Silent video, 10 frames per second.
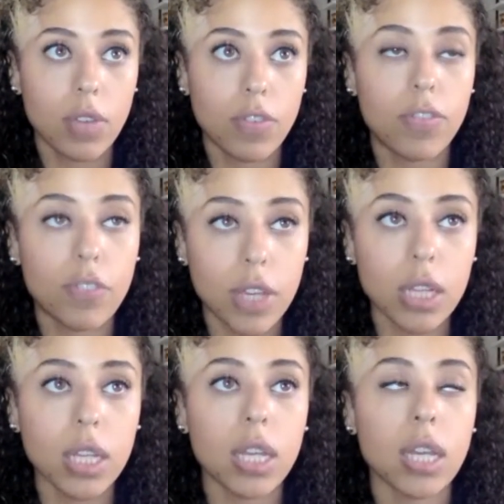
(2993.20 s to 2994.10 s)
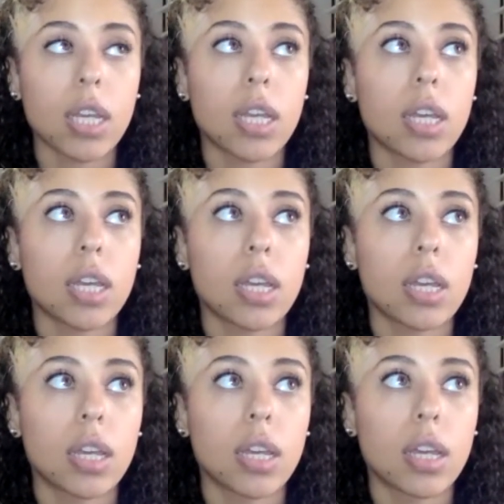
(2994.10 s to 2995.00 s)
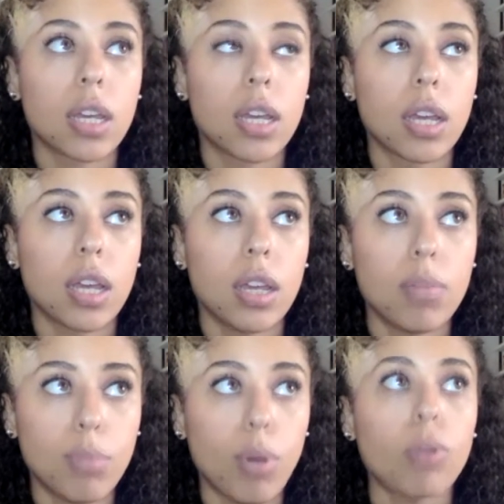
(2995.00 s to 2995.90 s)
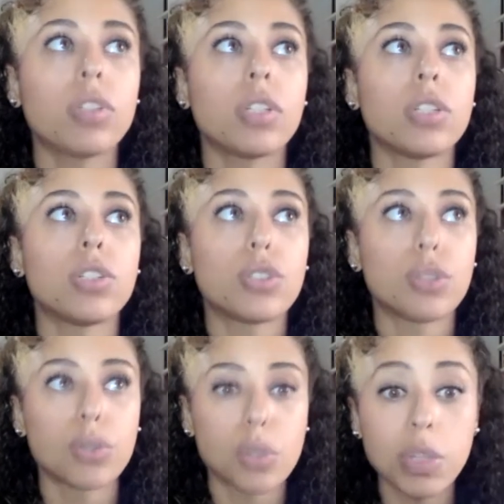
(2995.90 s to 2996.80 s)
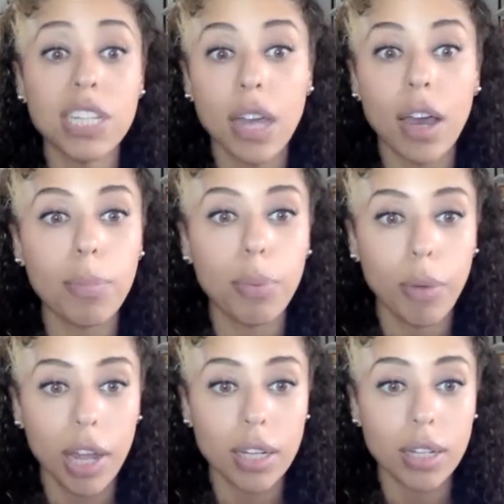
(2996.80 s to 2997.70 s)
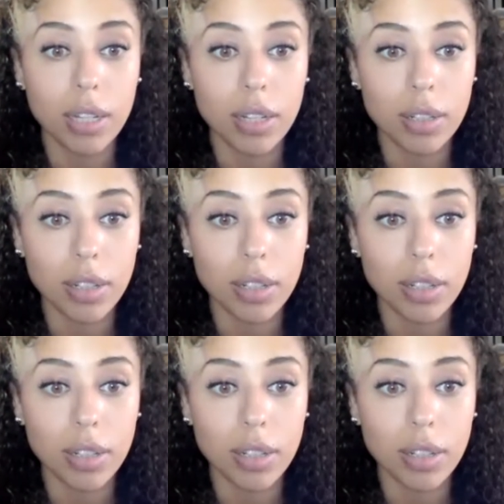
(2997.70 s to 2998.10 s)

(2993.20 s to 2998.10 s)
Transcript: feeling emboldened to speak up when